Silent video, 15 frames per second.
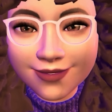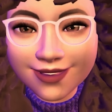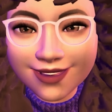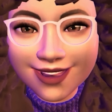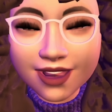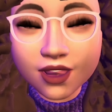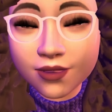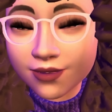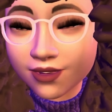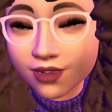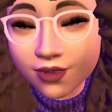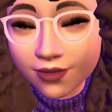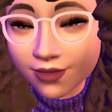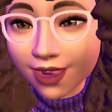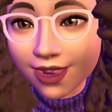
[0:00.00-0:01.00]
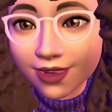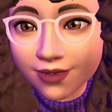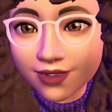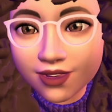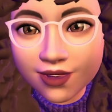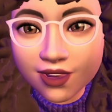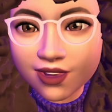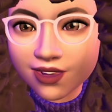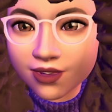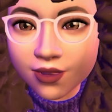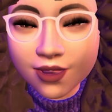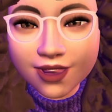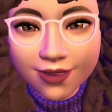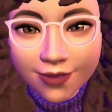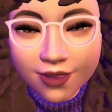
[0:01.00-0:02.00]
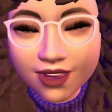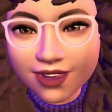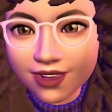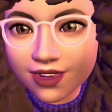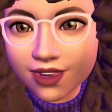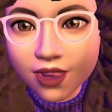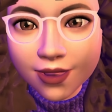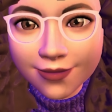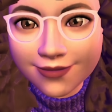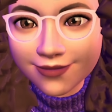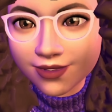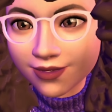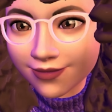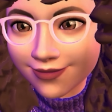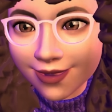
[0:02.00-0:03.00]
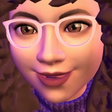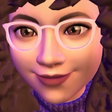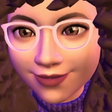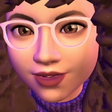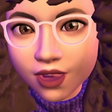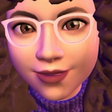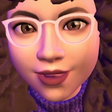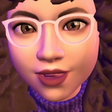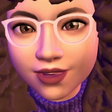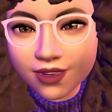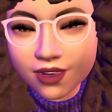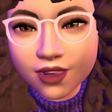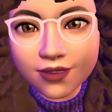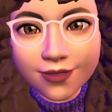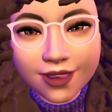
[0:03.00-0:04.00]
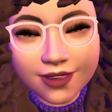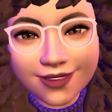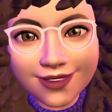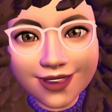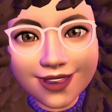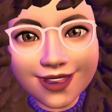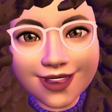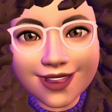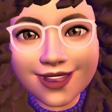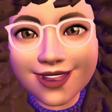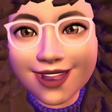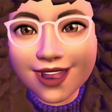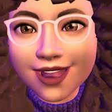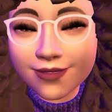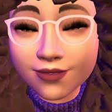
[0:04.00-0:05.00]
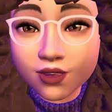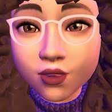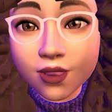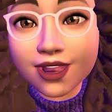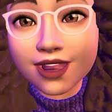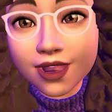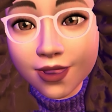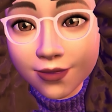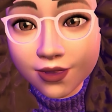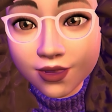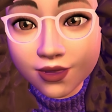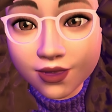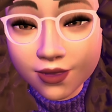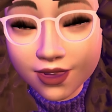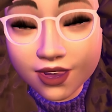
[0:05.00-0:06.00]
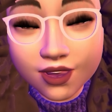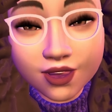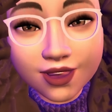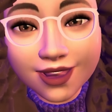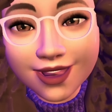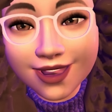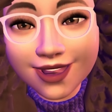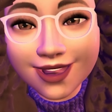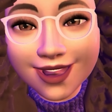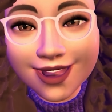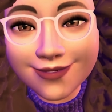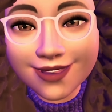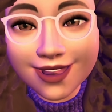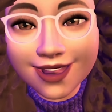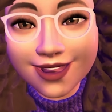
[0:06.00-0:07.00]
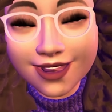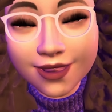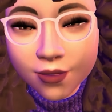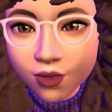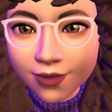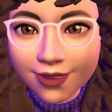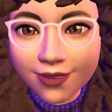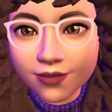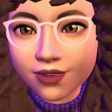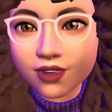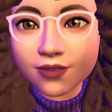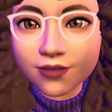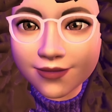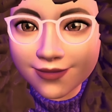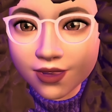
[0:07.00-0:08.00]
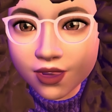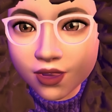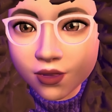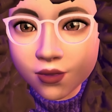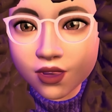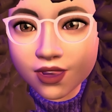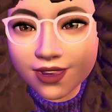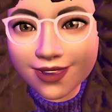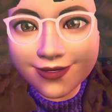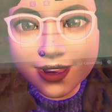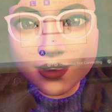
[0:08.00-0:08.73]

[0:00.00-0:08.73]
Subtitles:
They don't do that, so you just quickly press the top on and off button to wake up your Switch, and then it will be able to work, and